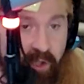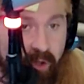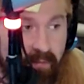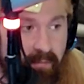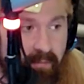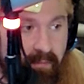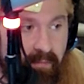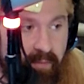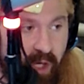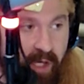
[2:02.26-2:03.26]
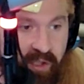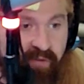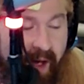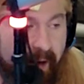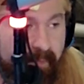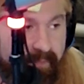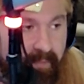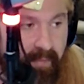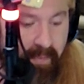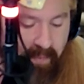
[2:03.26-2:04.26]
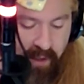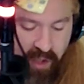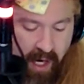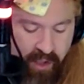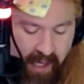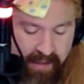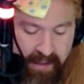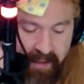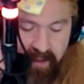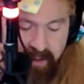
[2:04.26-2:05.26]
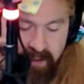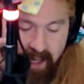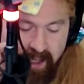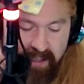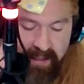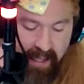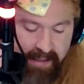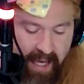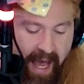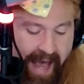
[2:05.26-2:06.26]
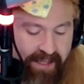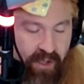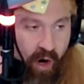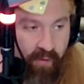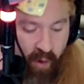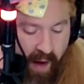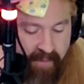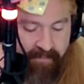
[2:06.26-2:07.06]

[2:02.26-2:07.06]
dude. Josh is fat. Right. And Josh has what this to say? say? He says, as an overweight